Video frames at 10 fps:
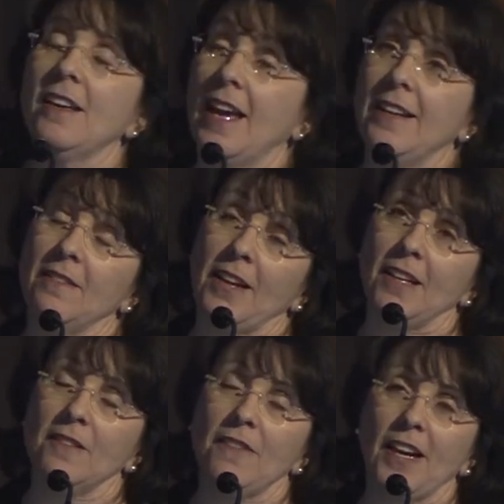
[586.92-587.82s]
and
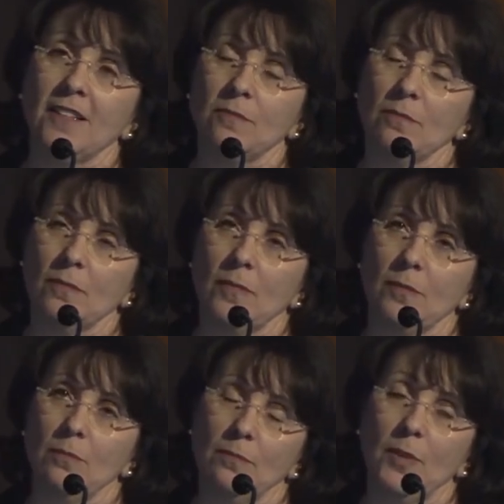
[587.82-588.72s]
in fact,
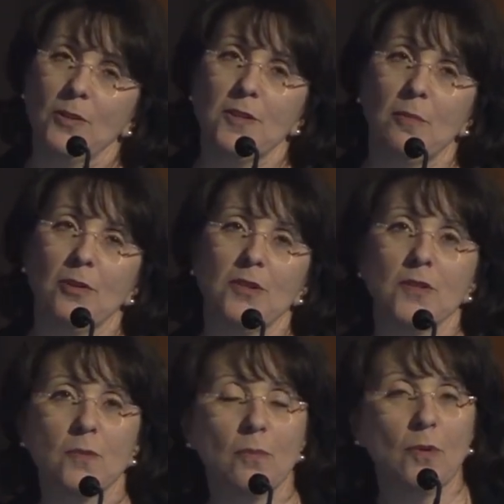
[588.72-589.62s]
most
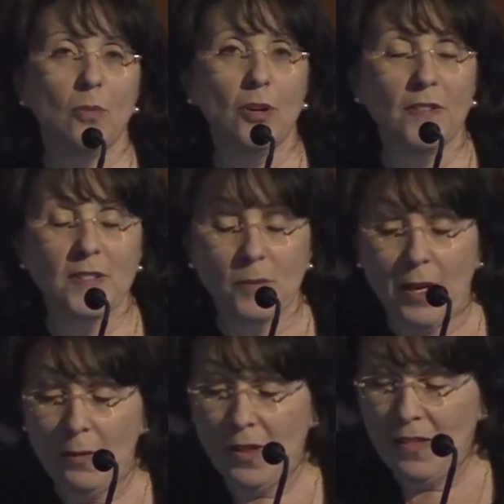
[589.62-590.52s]
emotions work this
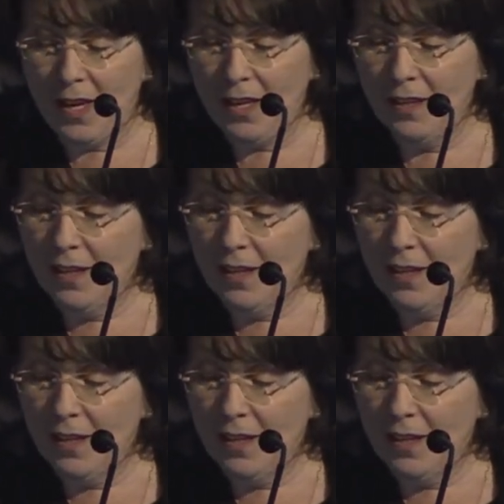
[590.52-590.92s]
way, we think,